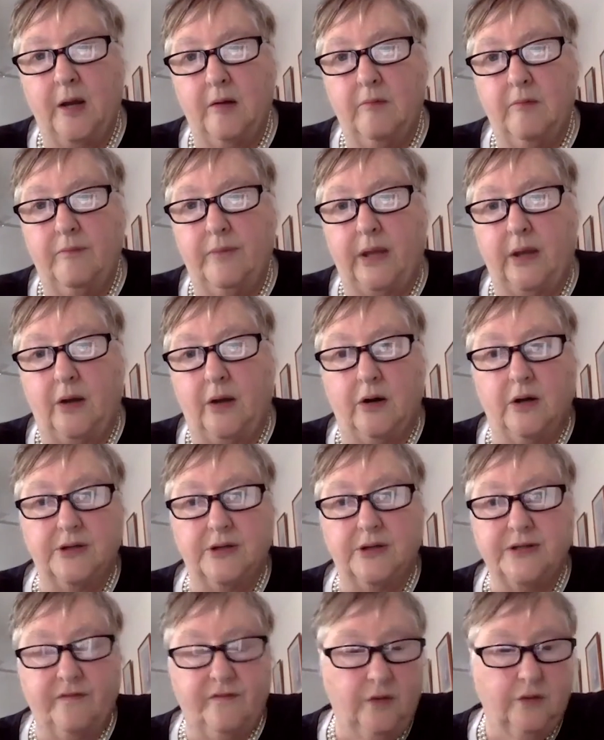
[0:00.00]

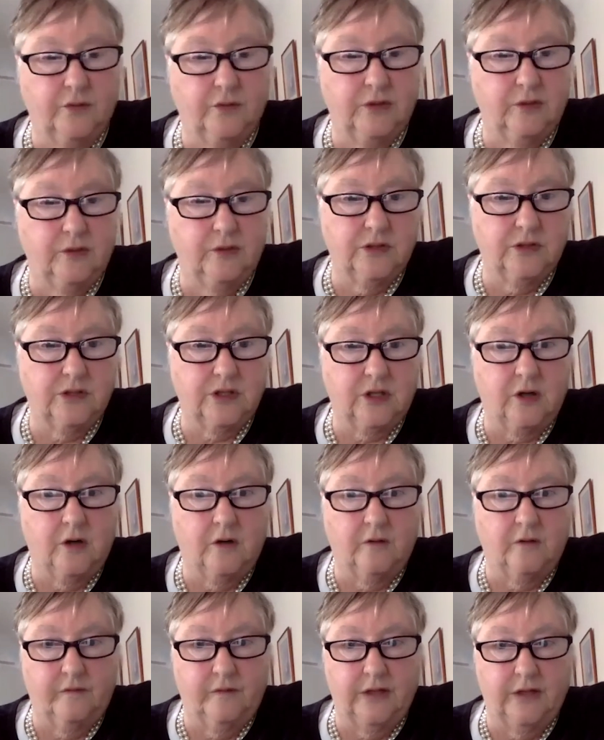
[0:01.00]
because I felt it was a
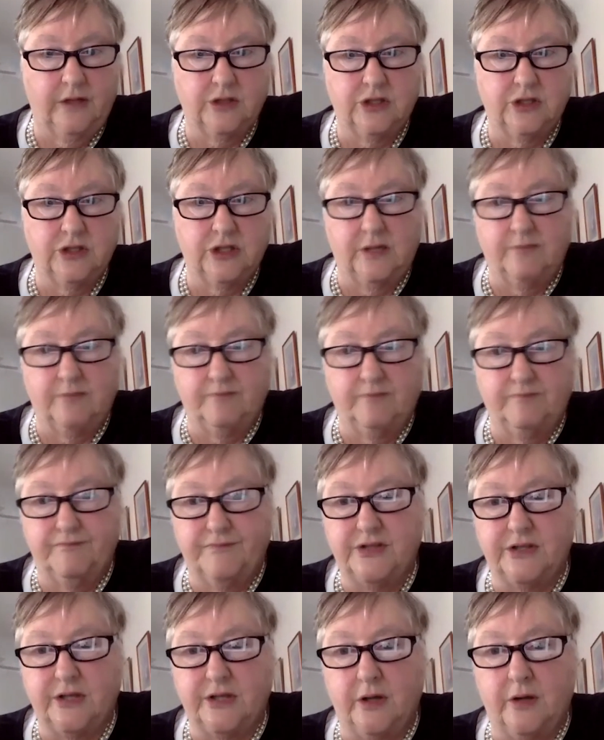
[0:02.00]
conflict.
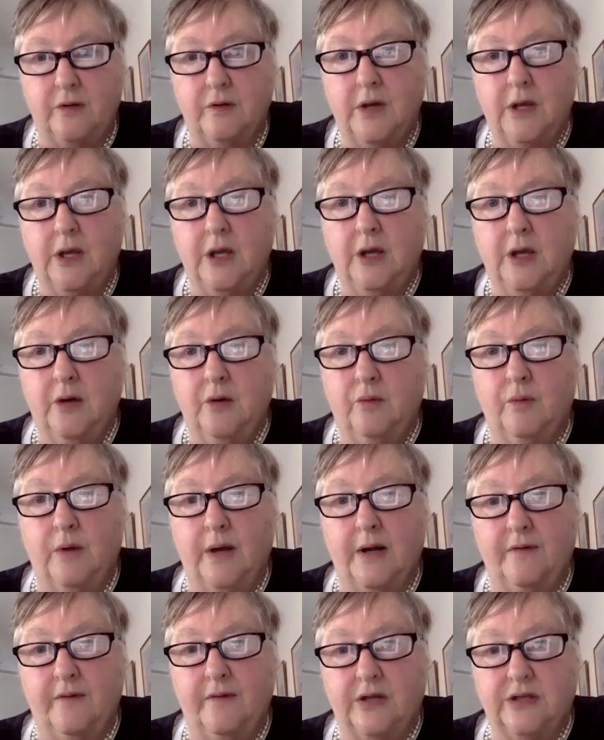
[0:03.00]
So
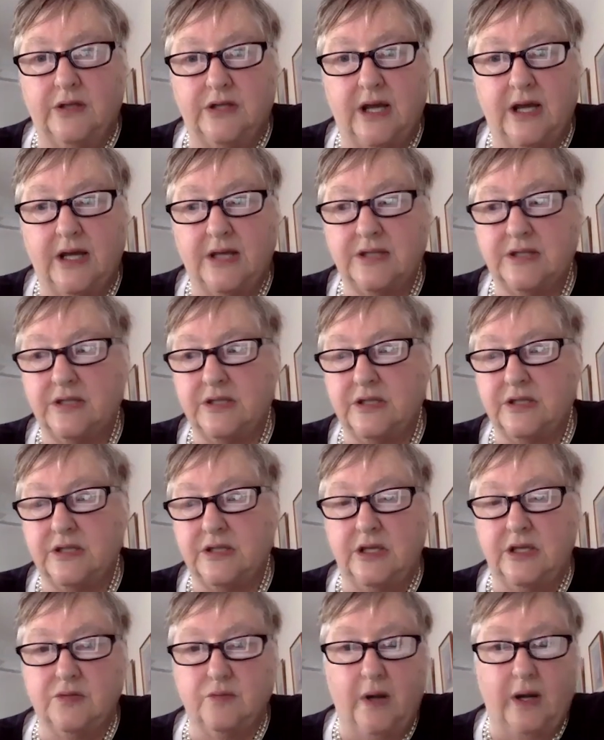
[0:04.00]
one of our tasks
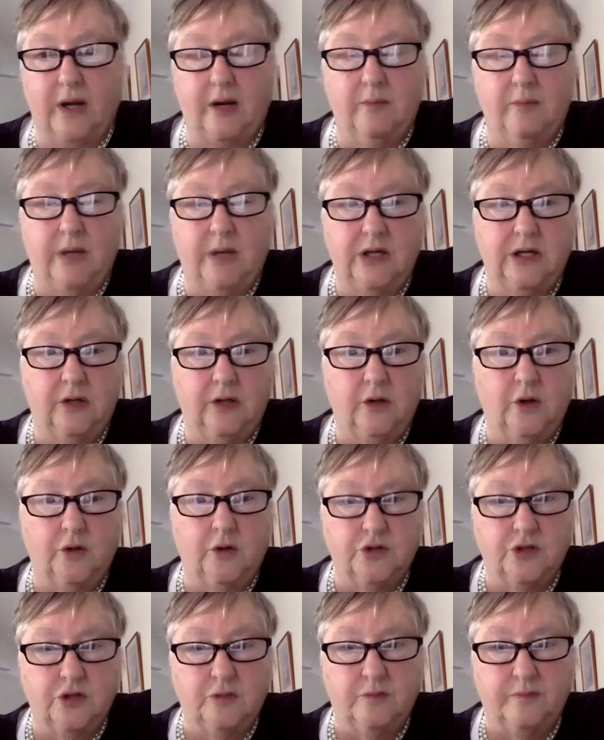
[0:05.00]
is recommending
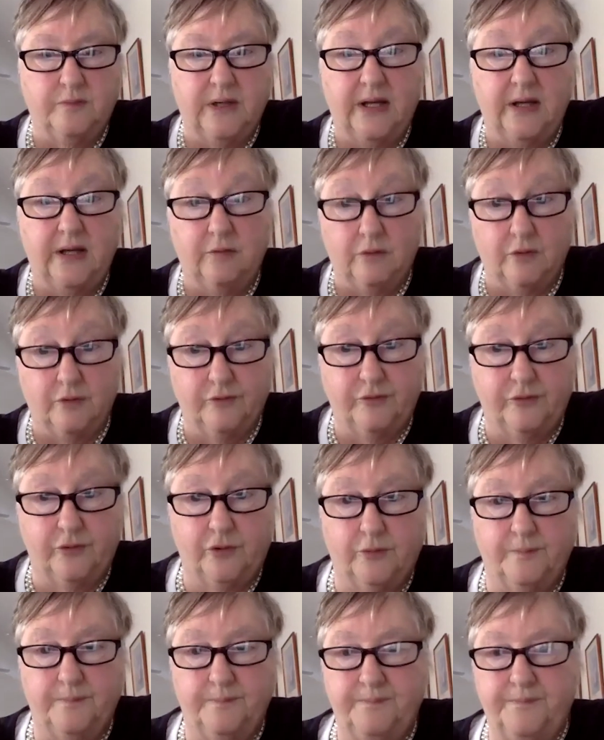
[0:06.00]
long-term planning
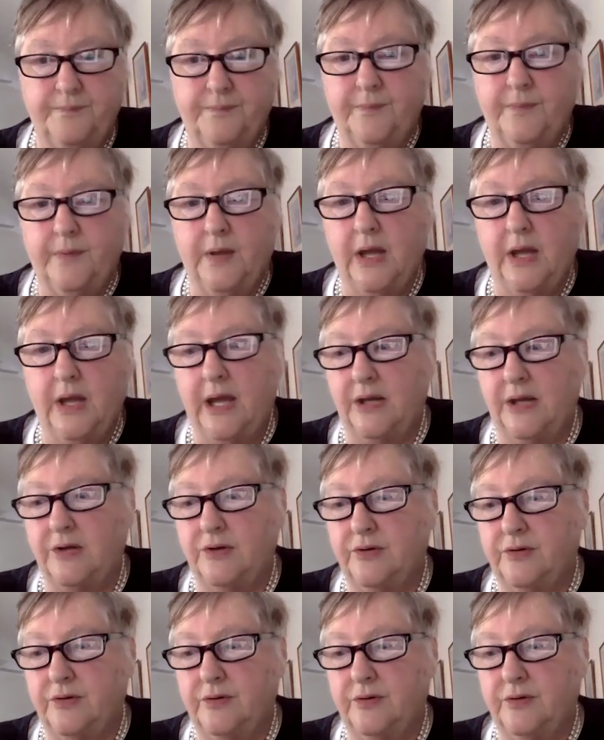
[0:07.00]
reform. And